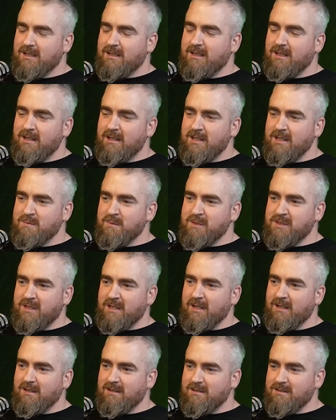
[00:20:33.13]
end of the day, these
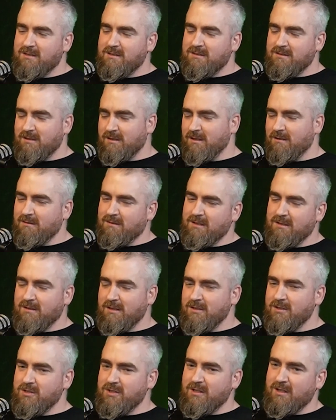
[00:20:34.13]
mistakes, they teach